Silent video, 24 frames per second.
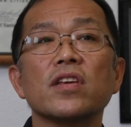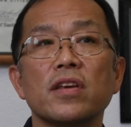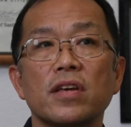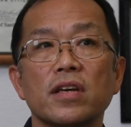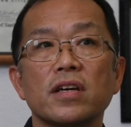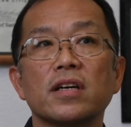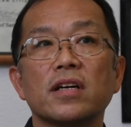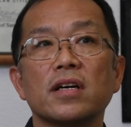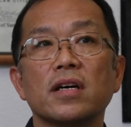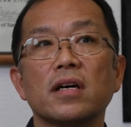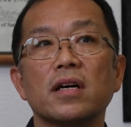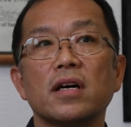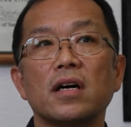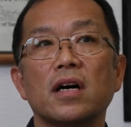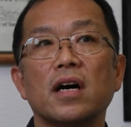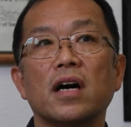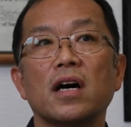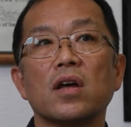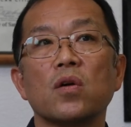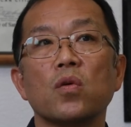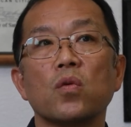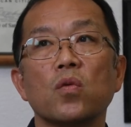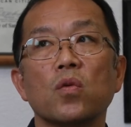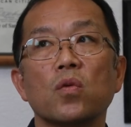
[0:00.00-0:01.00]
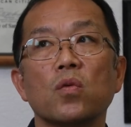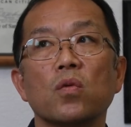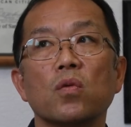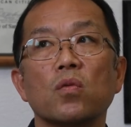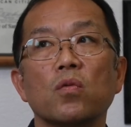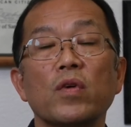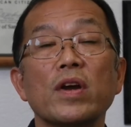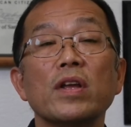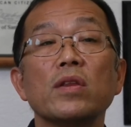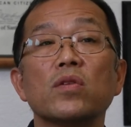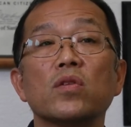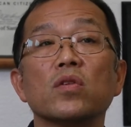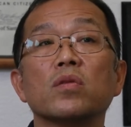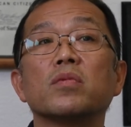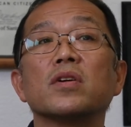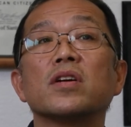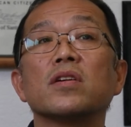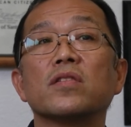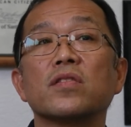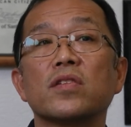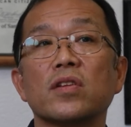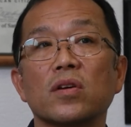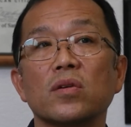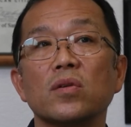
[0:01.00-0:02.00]
year, I went to
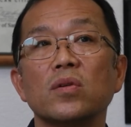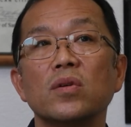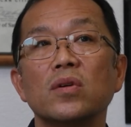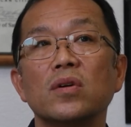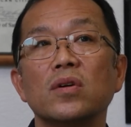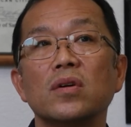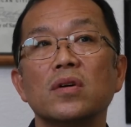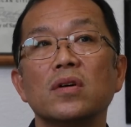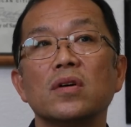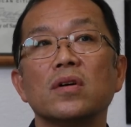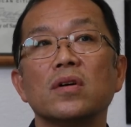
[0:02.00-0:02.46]
Brazil